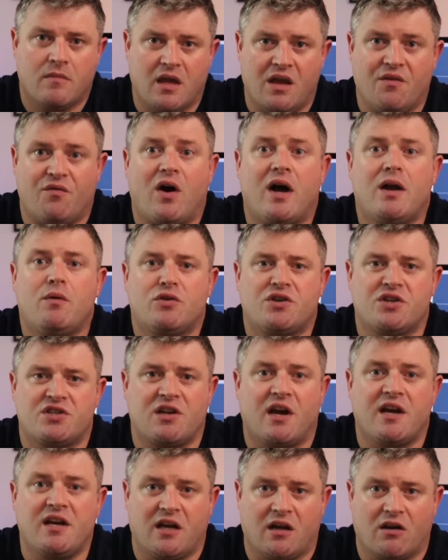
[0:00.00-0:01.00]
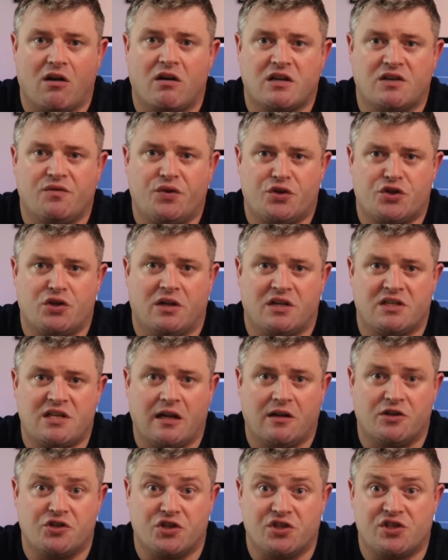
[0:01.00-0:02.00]
If I were designing an artificial
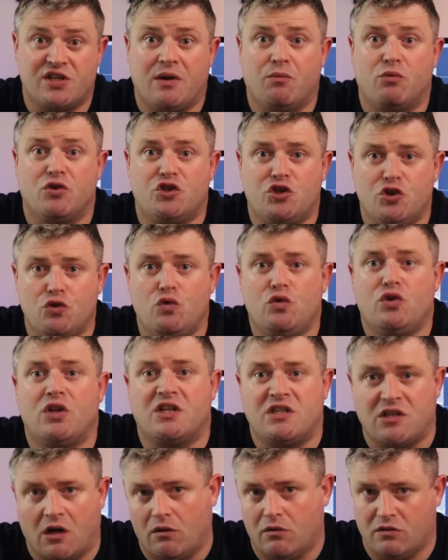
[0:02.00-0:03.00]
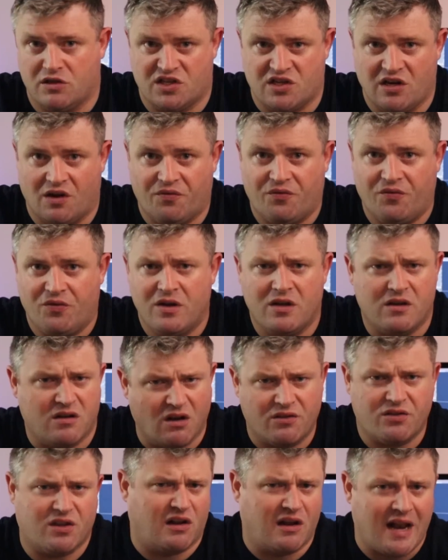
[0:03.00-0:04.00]
intelligence, it would do the dull stuff,
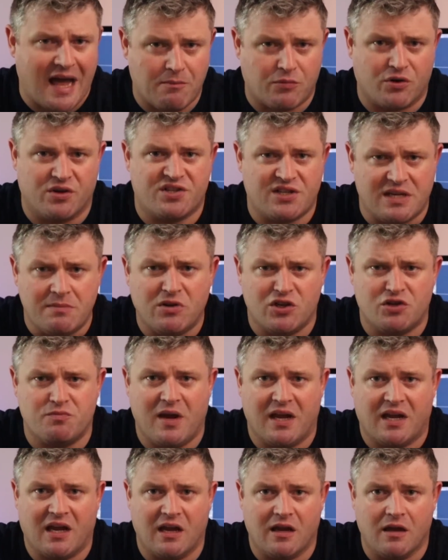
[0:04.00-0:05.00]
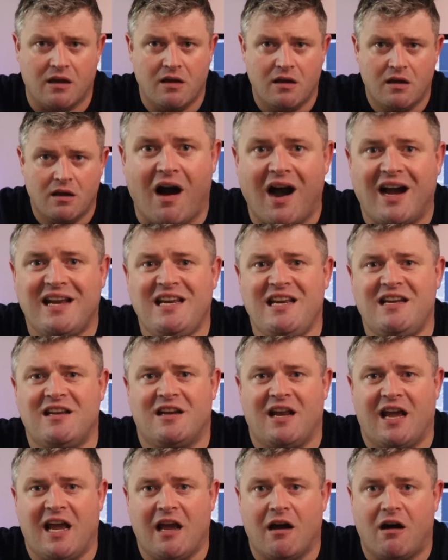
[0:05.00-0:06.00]
not the glamorous image making. I need
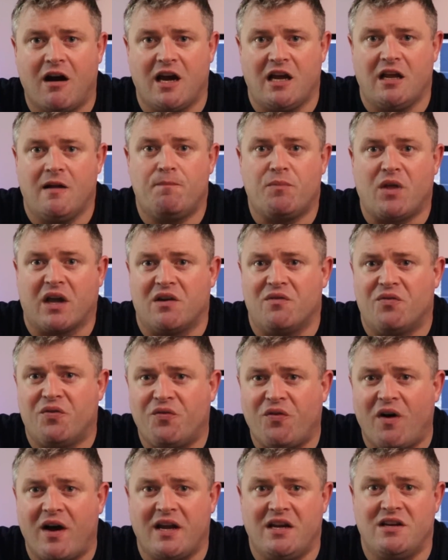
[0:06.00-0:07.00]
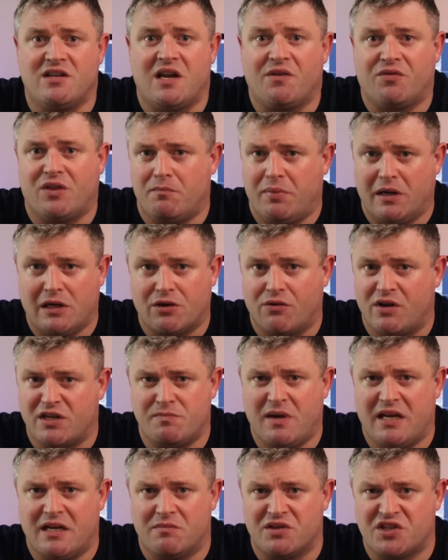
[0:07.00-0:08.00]
an AI that can find if the builder has
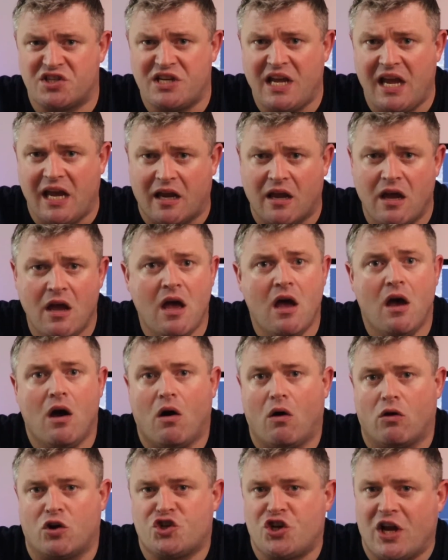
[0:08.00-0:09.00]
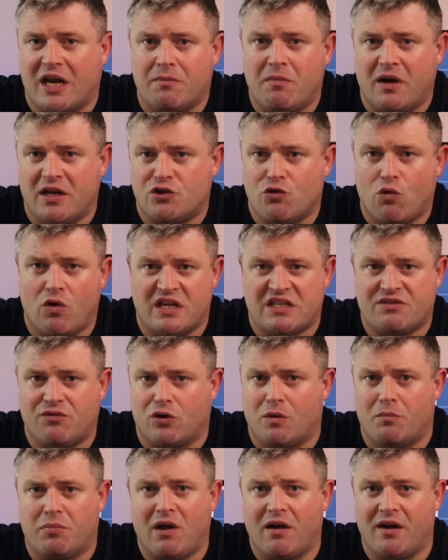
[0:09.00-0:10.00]
made a mistake or check my drawings for
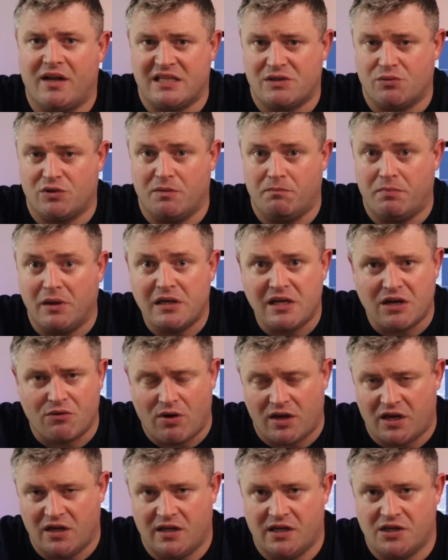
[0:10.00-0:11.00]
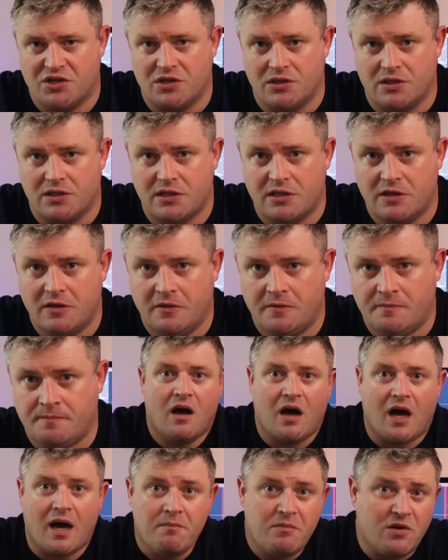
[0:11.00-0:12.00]
compliance with the building regulations.
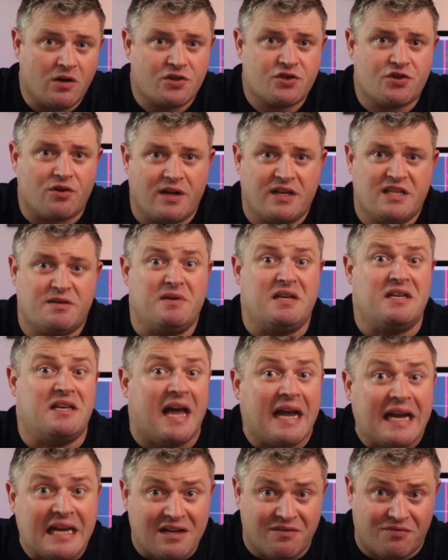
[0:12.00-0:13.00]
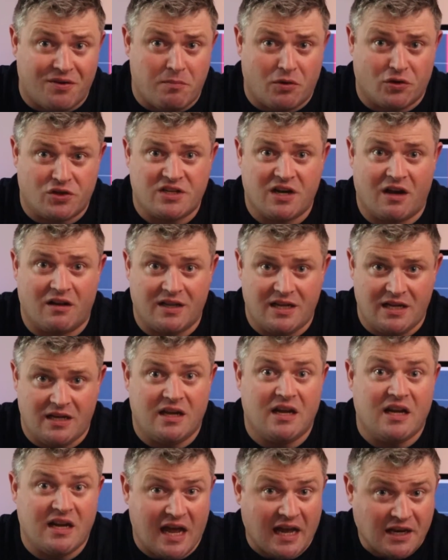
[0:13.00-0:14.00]
I'm not trying to be negative about DALL-E,
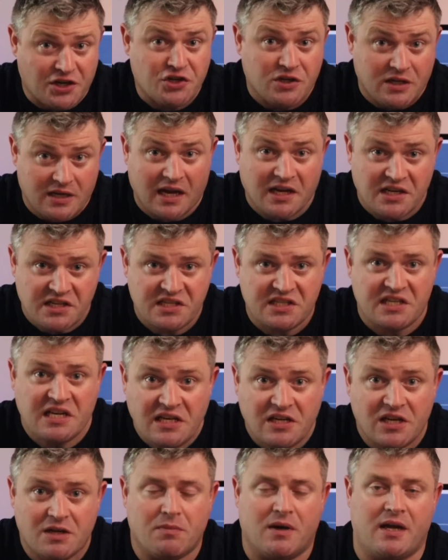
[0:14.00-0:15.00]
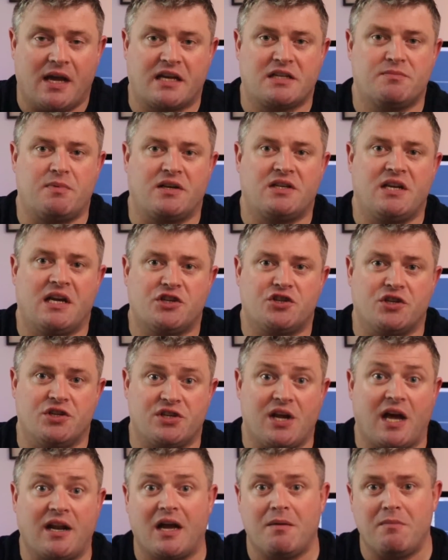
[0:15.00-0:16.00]
it actually exceeded my expectations,
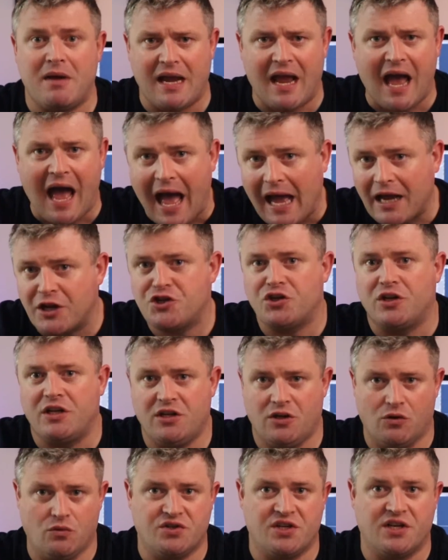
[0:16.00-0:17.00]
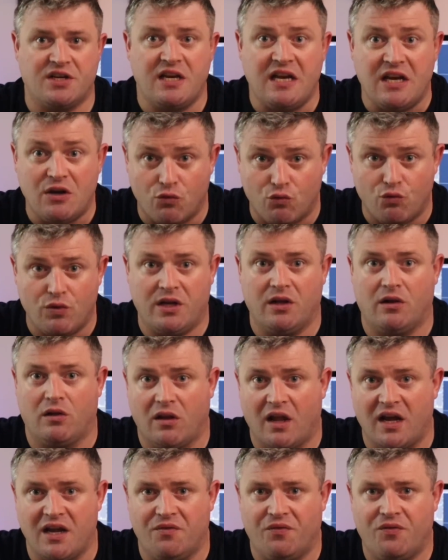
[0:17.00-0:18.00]
and I may actually use it in real
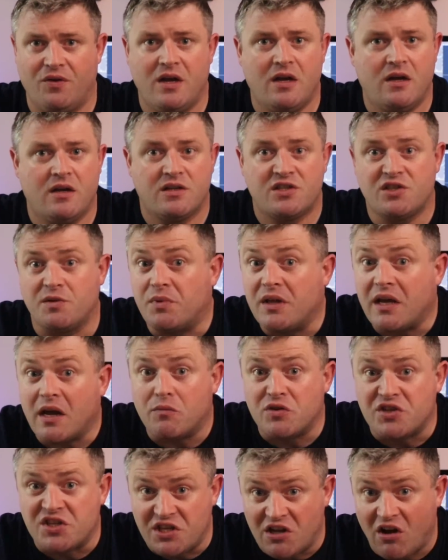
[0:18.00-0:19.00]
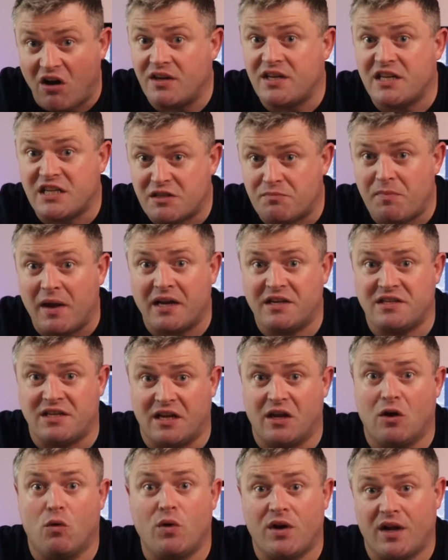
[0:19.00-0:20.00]
life, something I was not
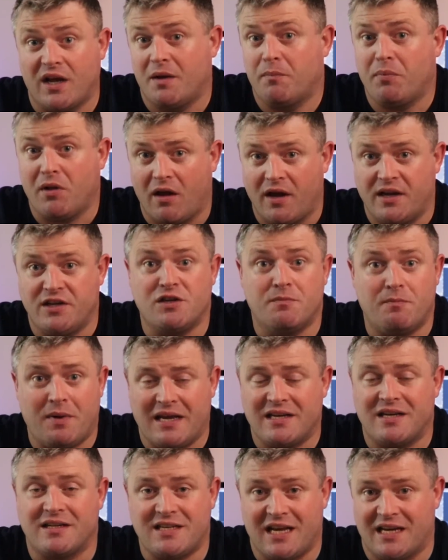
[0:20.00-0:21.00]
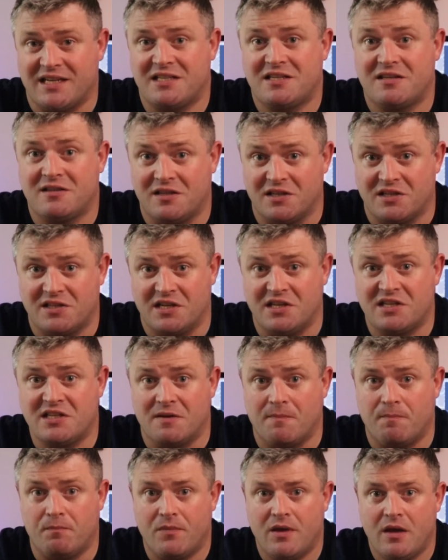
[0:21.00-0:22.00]
expecting when I applied to beta test the
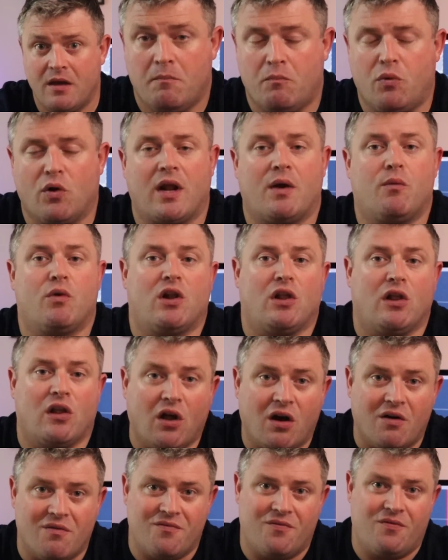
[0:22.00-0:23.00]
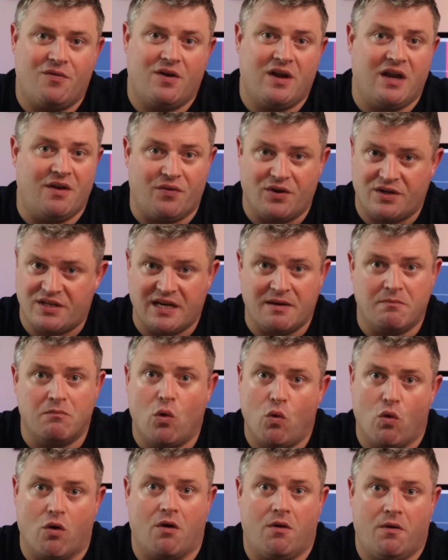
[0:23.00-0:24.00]
system. But I would love if it did
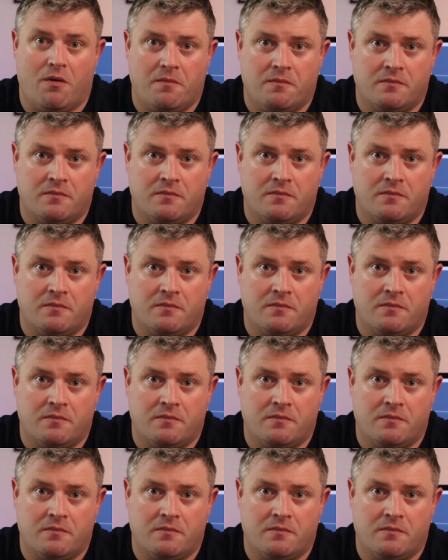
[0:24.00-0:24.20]
more.